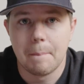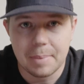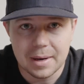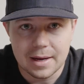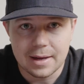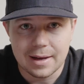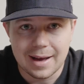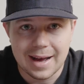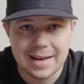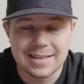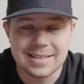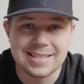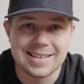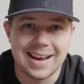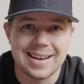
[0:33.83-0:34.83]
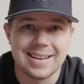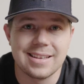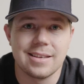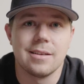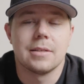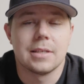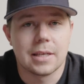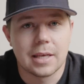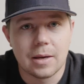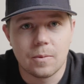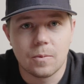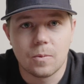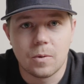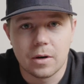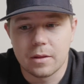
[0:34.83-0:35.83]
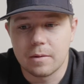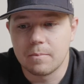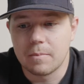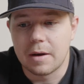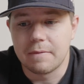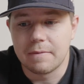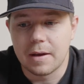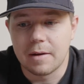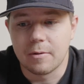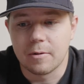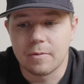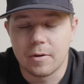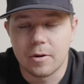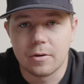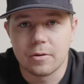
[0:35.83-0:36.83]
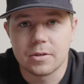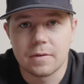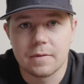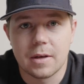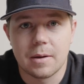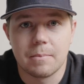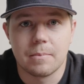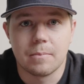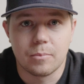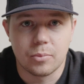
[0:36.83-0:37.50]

but I decided to get one of my favorite photos of them